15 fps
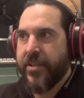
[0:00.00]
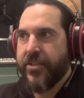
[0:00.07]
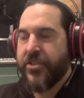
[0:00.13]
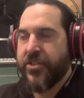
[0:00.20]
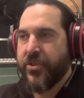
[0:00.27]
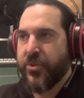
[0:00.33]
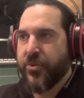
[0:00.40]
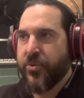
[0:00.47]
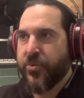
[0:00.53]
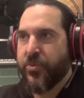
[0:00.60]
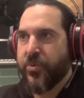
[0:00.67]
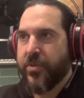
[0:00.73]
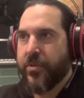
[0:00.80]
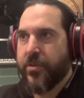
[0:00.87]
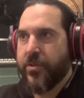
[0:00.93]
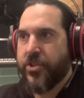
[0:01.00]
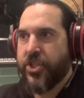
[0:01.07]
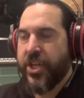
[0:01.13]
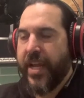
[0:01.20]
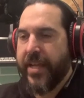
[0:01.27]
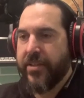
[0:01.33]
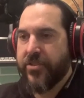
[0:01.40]
to
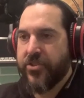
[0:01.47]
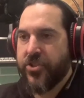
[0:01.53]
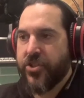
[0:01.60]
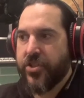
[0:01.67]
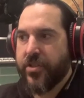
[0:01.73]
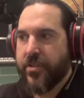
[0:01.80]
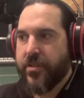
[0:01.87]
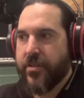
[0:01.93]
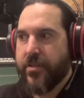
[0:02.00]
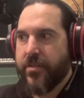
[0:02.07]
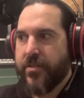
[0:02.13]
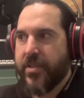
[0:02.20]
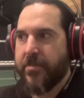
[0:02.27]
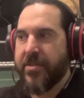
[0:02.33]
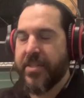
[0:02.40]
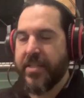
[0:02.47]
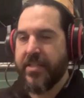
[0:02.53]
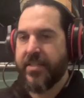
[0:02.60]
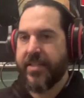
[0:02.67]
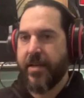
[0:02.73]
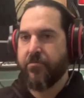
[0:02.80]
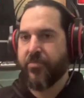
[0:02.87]
change some of these
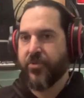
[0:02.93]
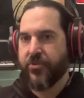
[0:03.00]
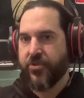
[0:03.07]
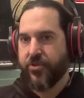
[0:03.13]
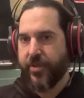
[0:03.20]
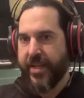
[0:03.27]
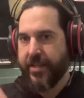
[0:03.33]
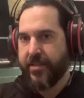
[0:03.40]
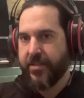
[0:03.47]
temples, right?